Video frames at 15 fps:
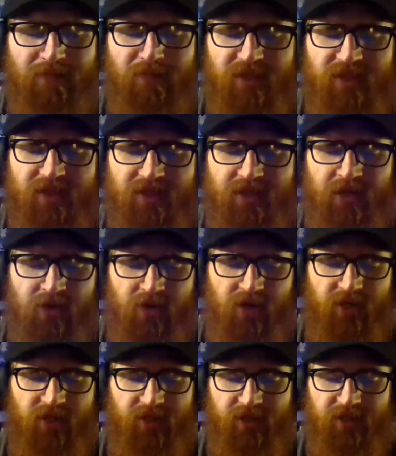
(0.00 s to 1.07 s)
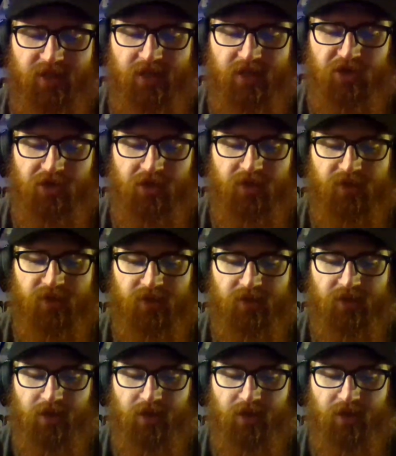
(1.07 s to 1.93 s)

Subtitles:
mysterious intentions